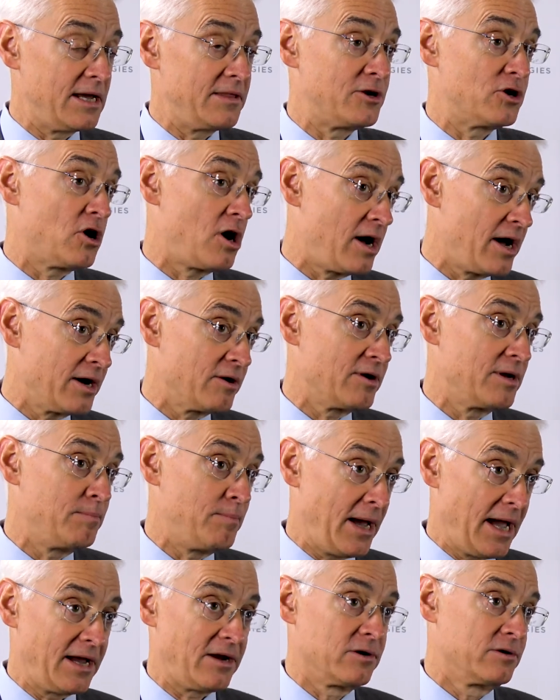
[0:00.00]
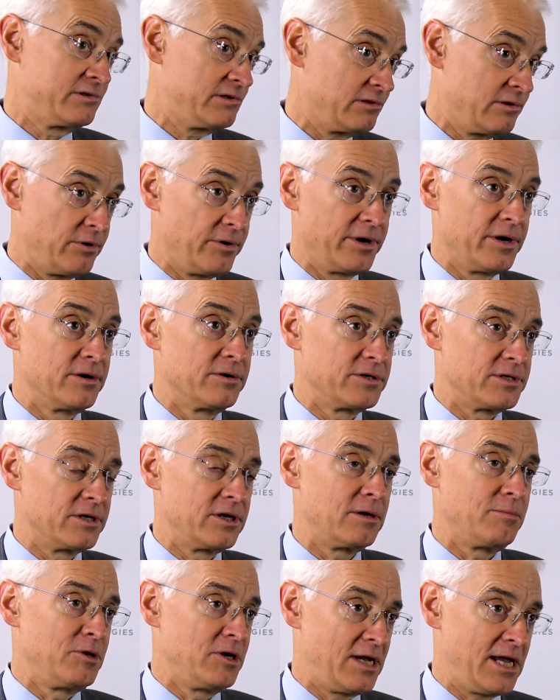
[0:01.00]
and they're hiring bankers and lawyers
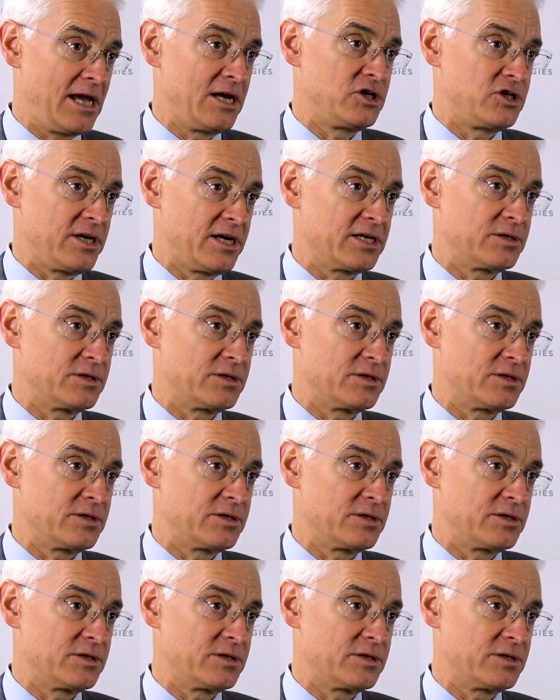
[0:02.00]
and communication